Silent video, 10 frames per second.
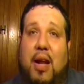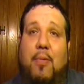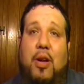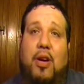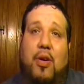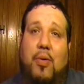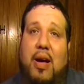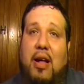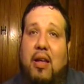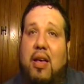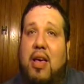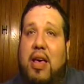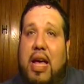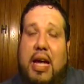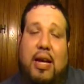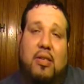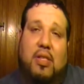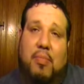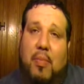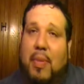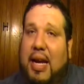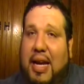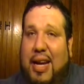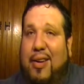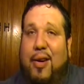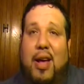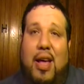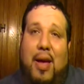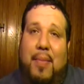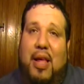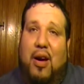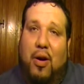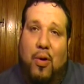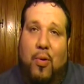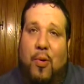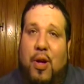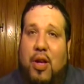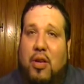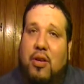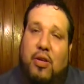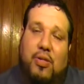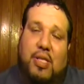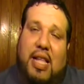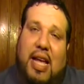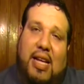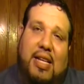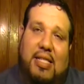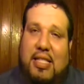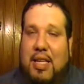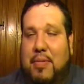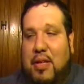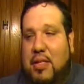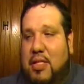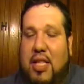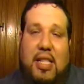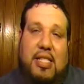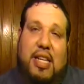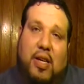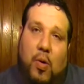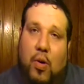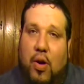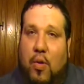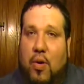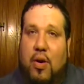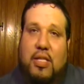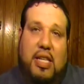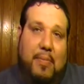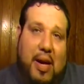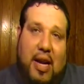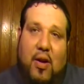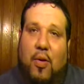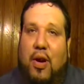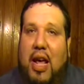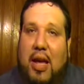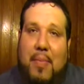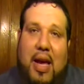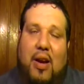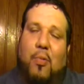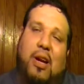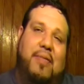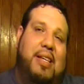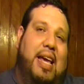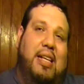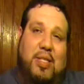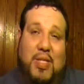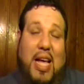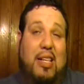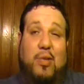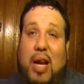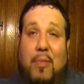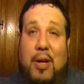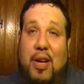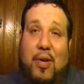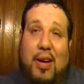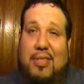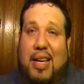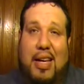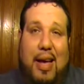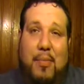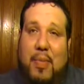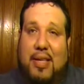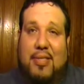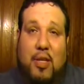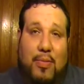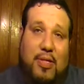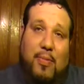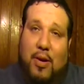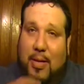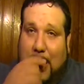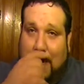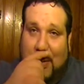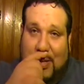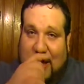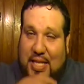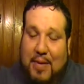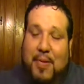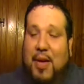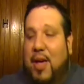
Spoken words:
I want to know how to hear something by ear and be like, oh, you're using that in the G chord, or a G minor, or an A minor, whatever the case was. That's what I wanted to know. I was like, yeah, I'm gonna be super smart on that music tip.